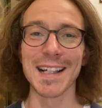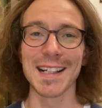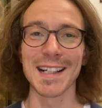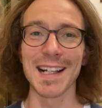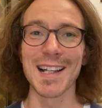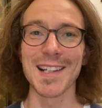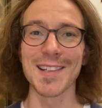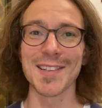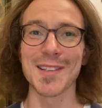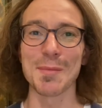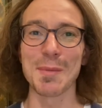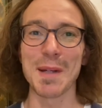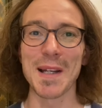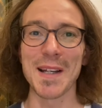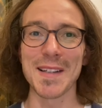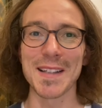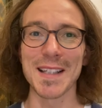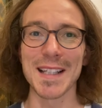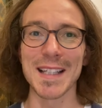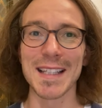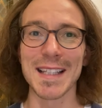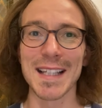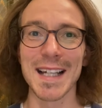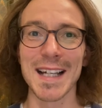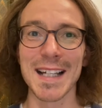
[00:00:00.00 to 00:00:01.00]
class about
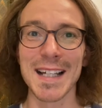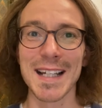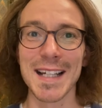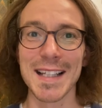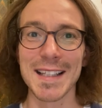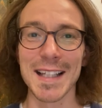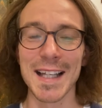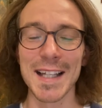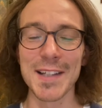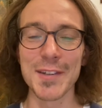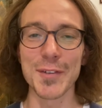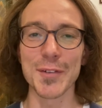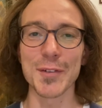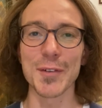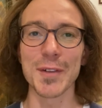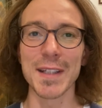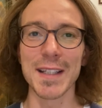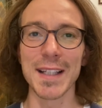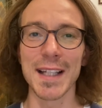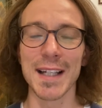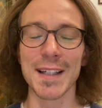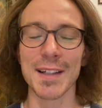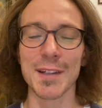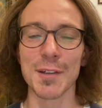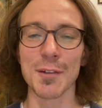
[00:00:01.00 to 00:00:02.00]
the
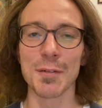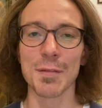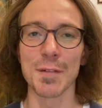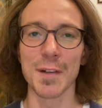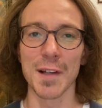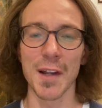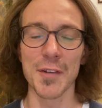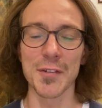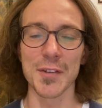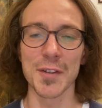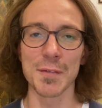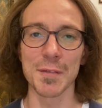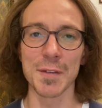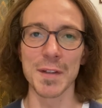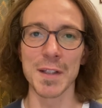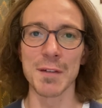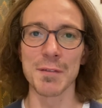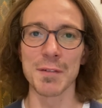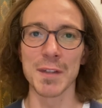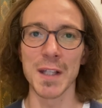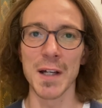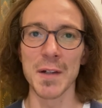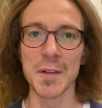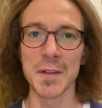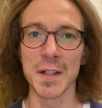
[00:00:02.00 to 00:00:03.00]
history and philosophy
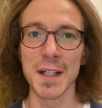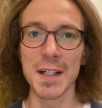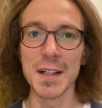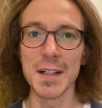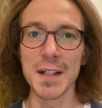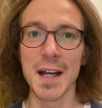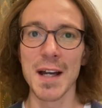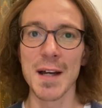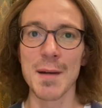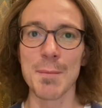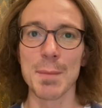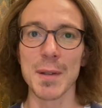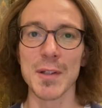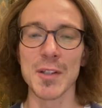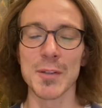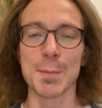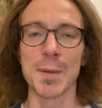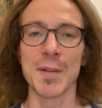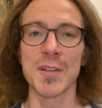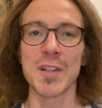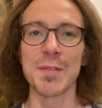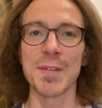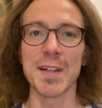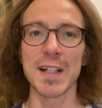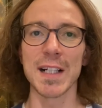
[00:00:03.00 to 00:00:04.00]
of yoga, but
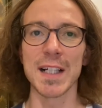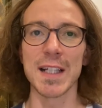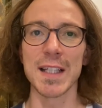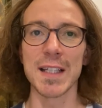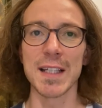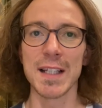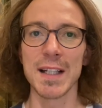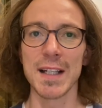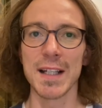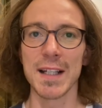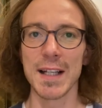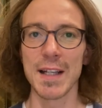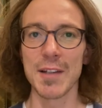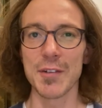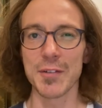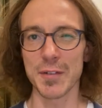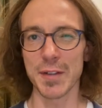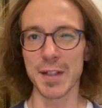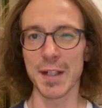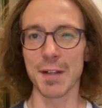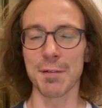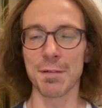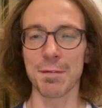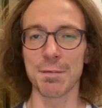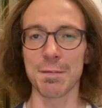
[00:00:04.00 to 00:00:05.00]
specifically
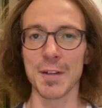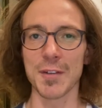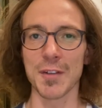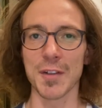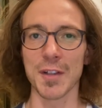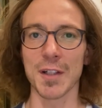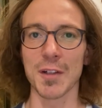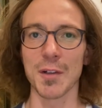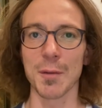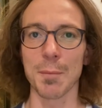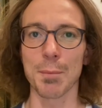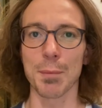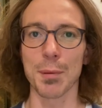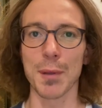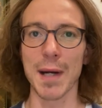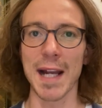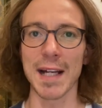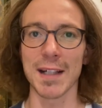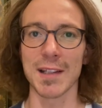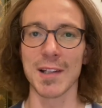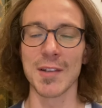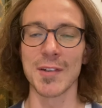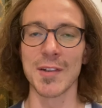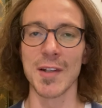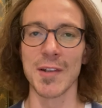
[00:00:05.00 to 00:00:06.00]
history of physical
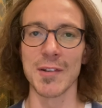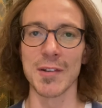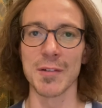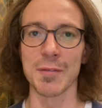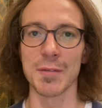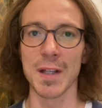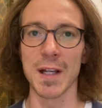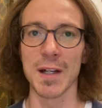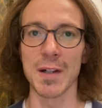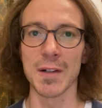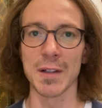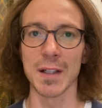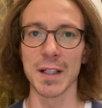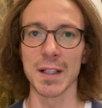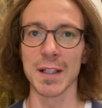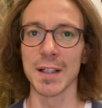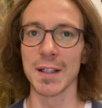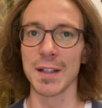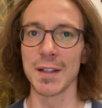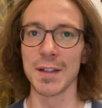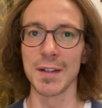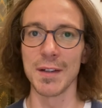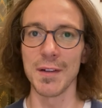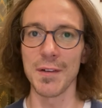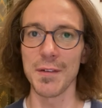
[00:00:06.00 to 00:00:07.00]
practices of yoga,
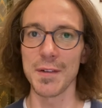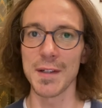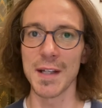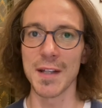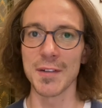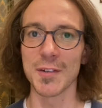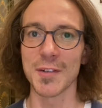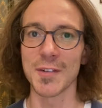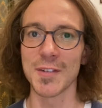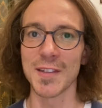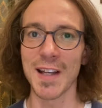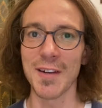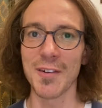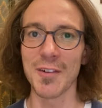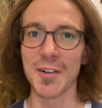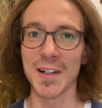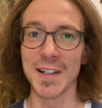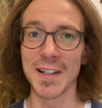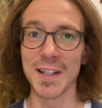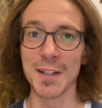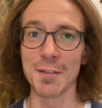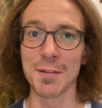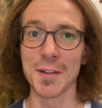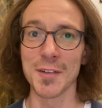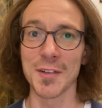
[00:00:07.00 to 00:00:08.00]
and not
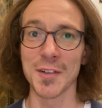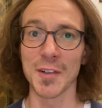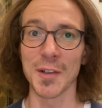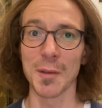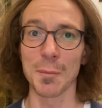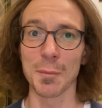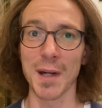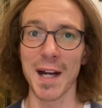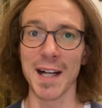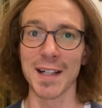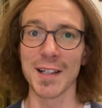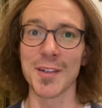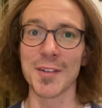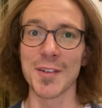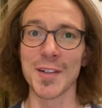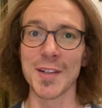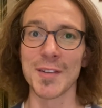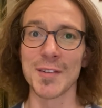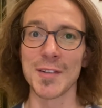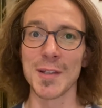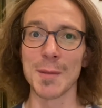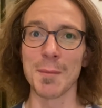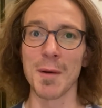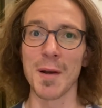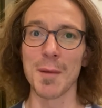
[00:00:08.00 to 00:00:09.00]
necessarily the physical
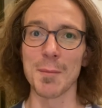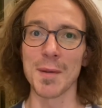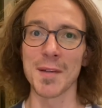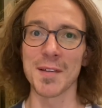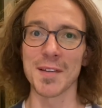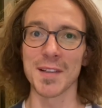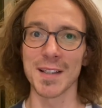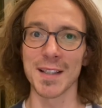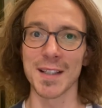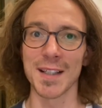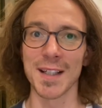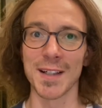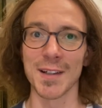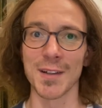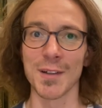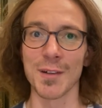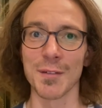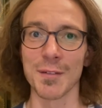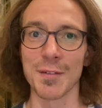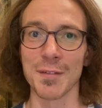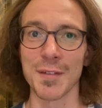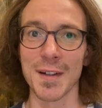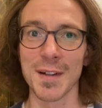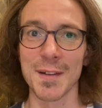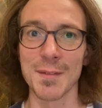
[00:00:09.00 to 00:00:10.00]
practices you might be thinking
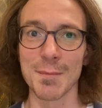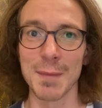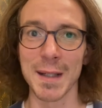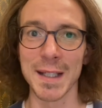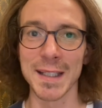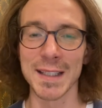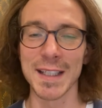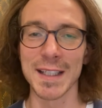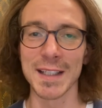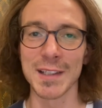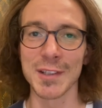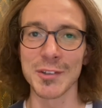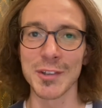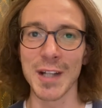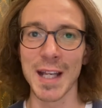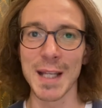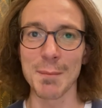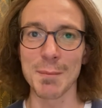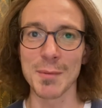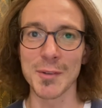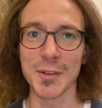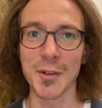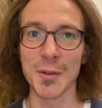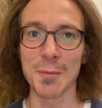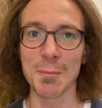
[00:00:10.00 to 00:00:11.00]
of, making
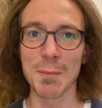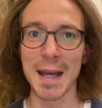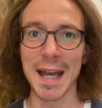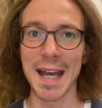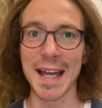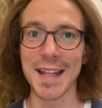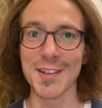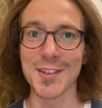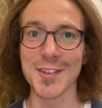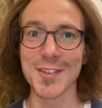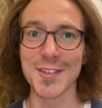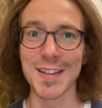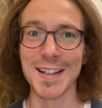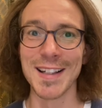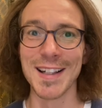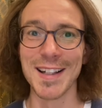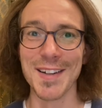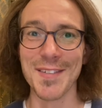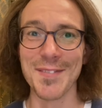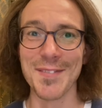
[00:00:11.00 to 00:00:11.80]
shapes on mats.